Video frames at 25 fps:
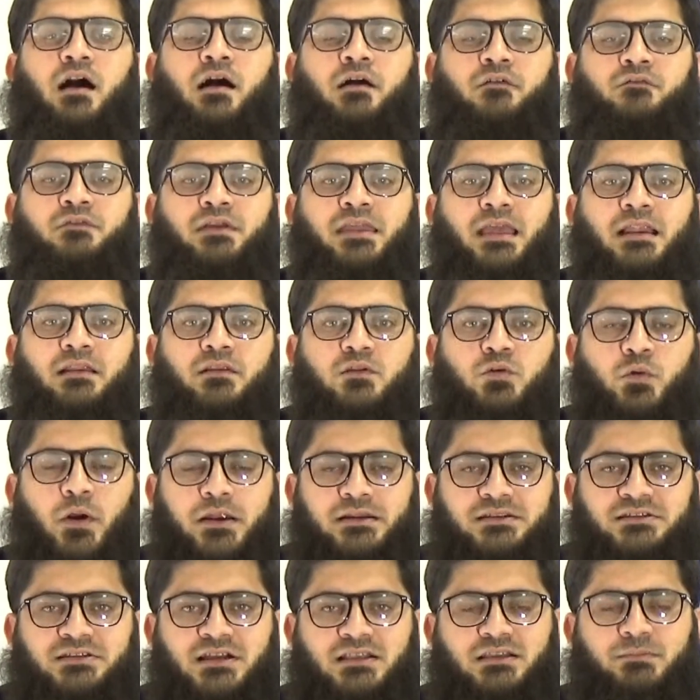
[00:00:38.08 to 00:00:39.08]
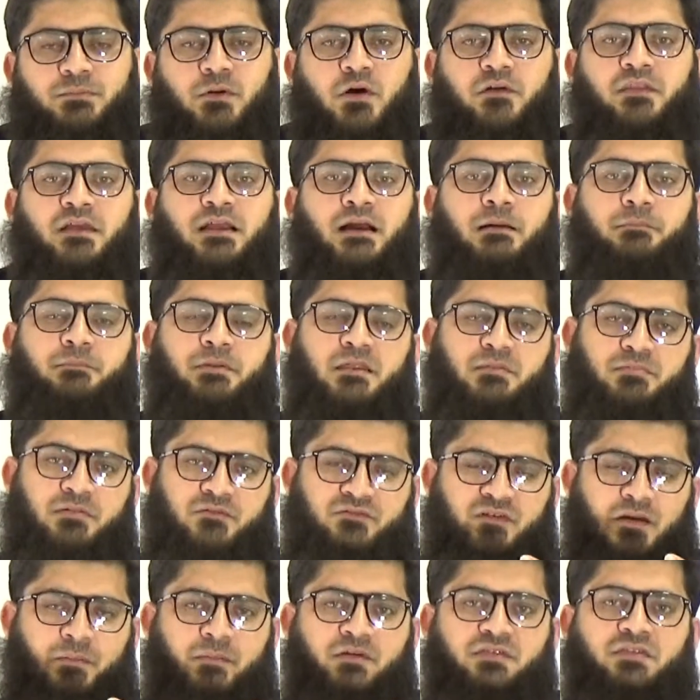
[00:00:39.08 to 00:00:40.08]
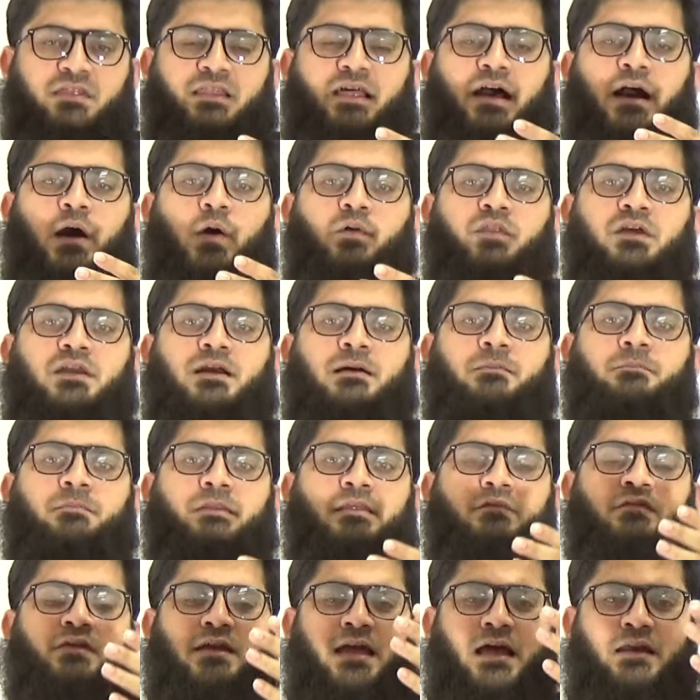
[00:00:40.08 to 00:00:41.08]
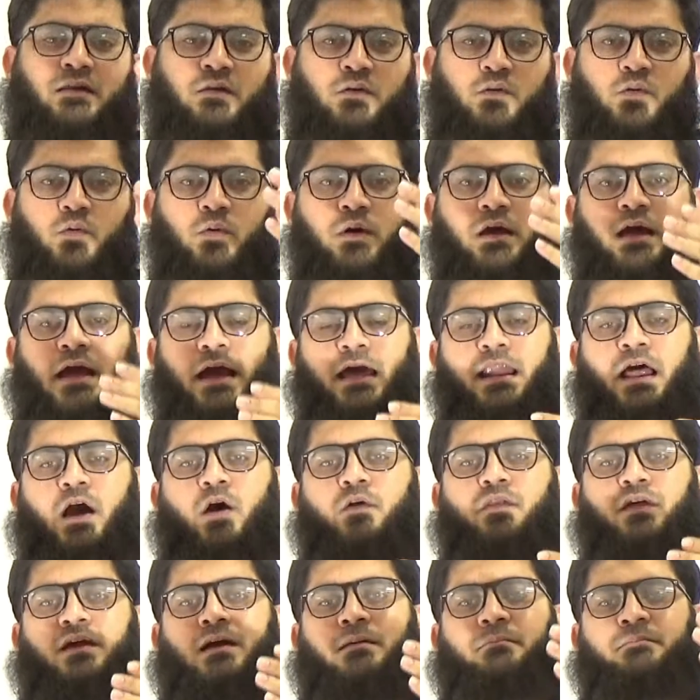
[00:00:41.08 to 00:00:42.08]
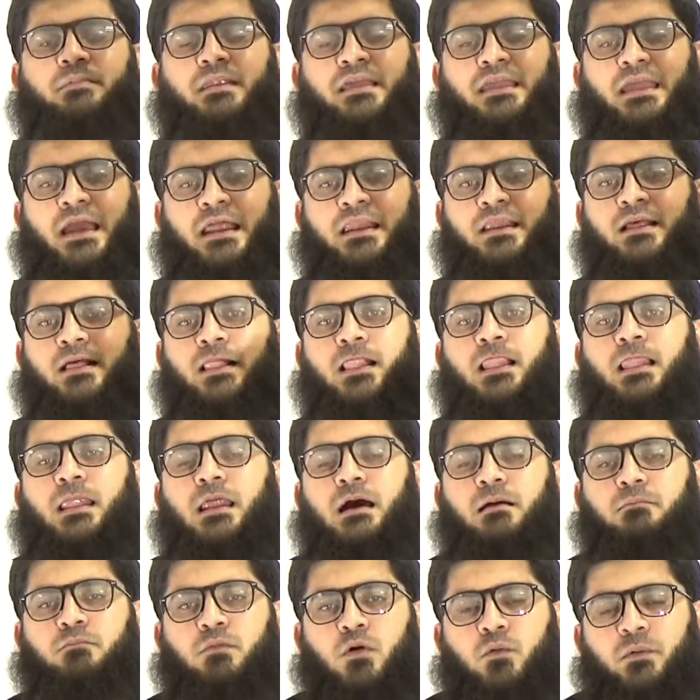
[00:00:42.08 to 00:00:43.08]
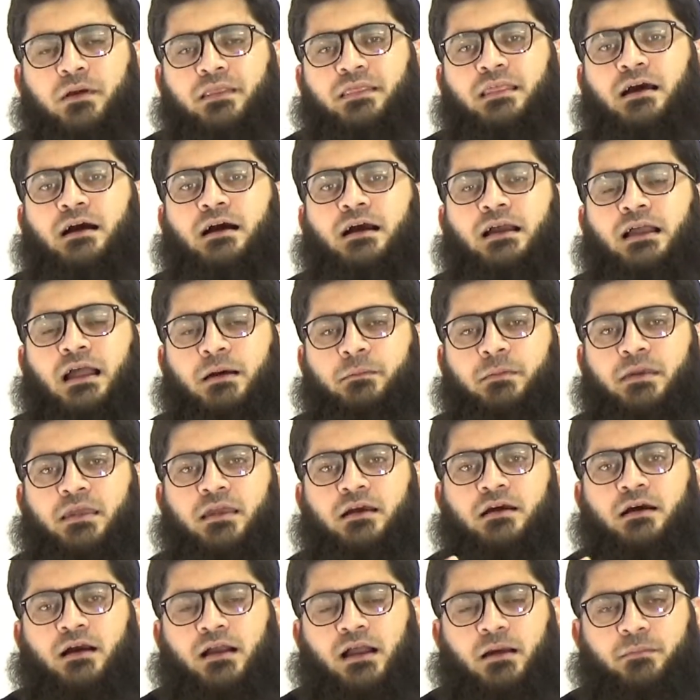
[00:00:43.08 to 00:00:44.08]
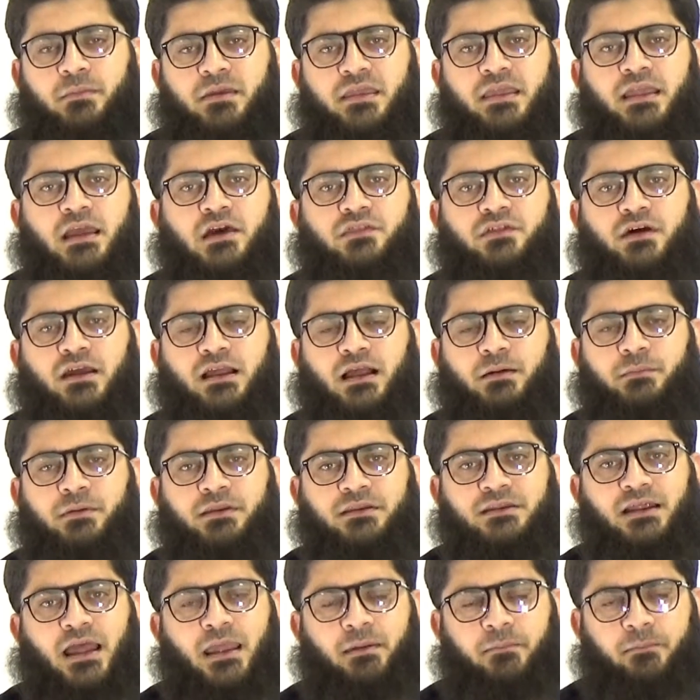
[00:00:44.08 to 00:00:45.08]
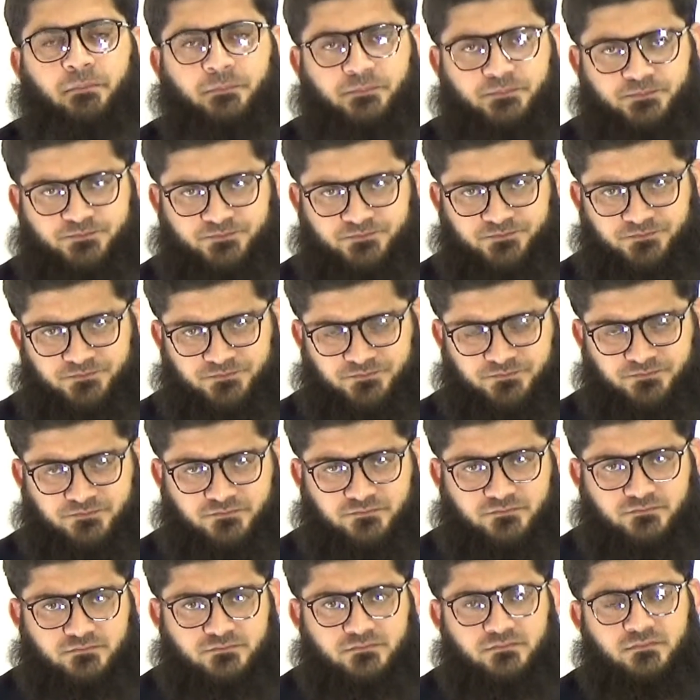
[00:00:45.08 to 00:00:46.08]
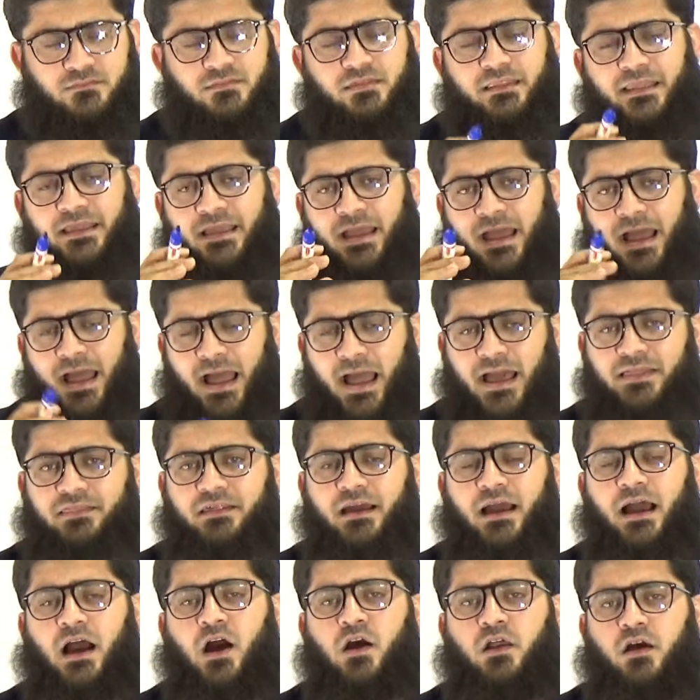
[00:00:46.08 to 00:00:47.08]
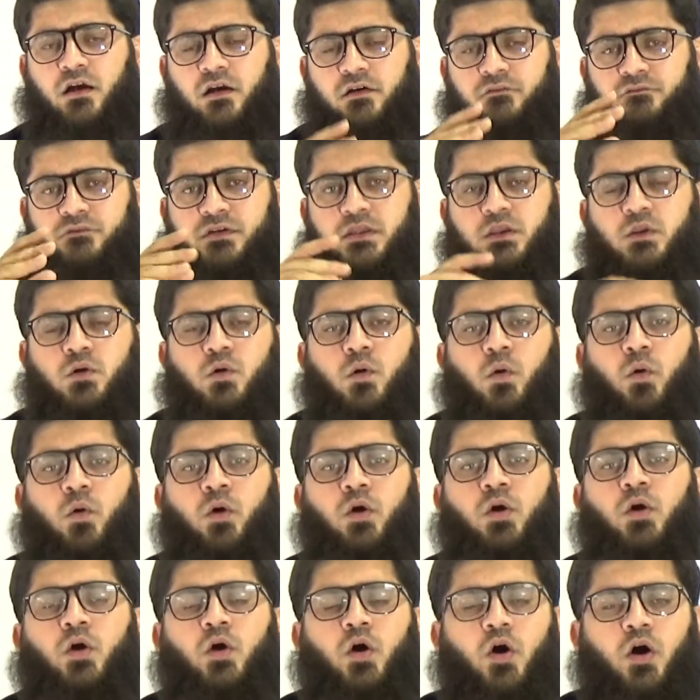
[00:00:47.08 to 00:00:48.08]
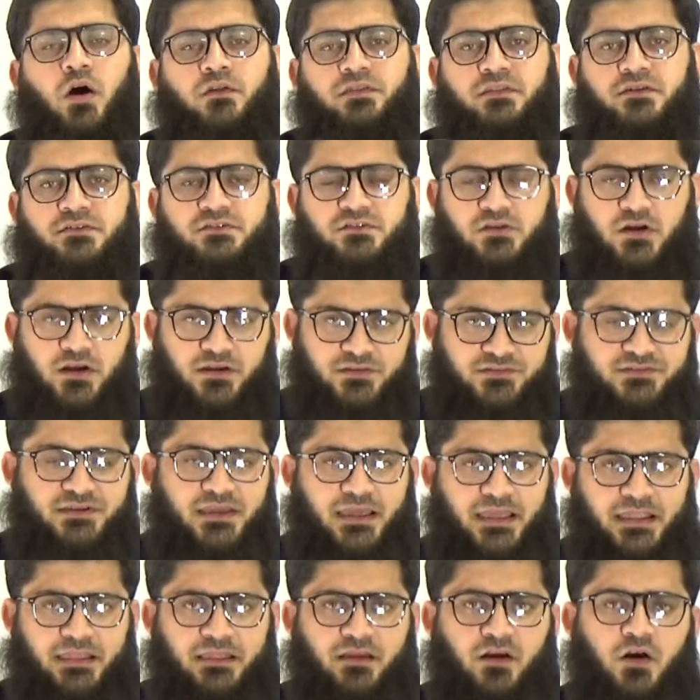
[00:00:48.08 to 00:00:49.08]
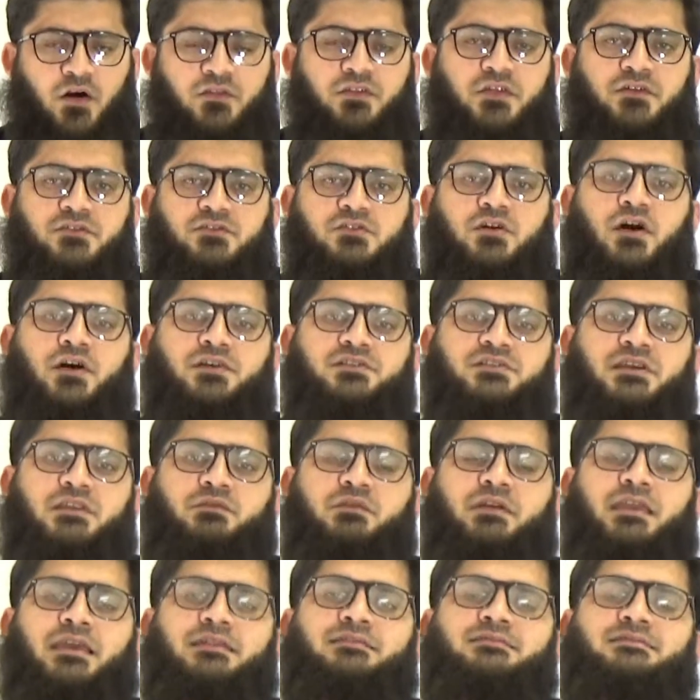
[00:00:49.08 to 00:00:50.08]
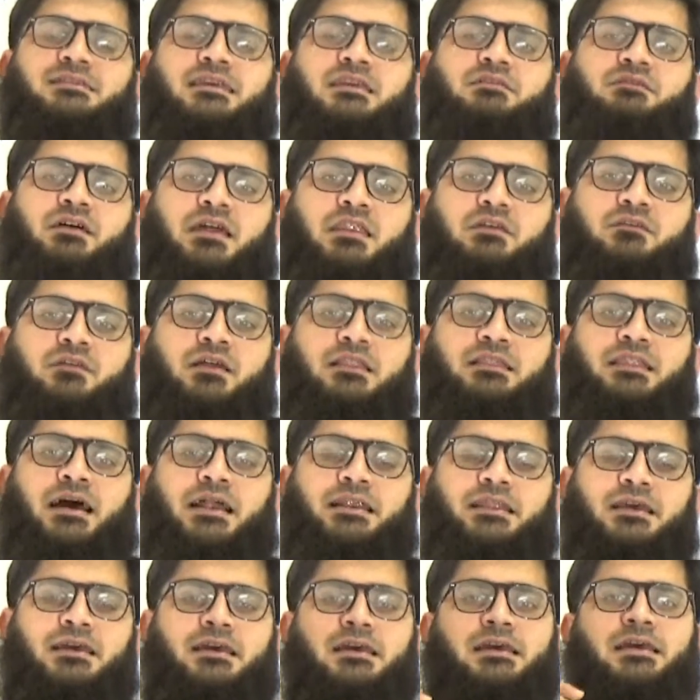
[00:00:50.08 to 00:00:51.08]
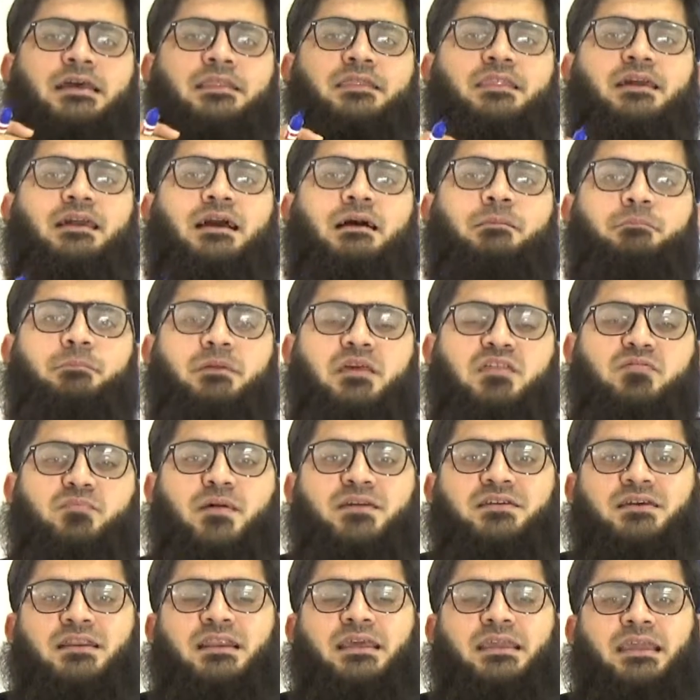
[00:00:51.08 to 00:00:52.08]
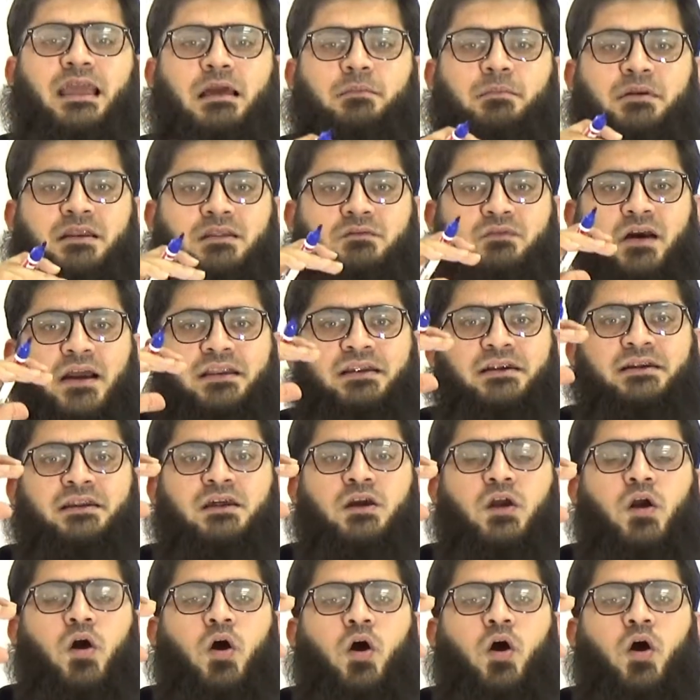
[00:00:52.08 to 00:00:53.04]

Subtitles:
we can quite judge about the company's performance and how the company we can grow and how the company can move in the coming years or coming time. And we know on the stock chain we can see very well that the companies majorly can be divided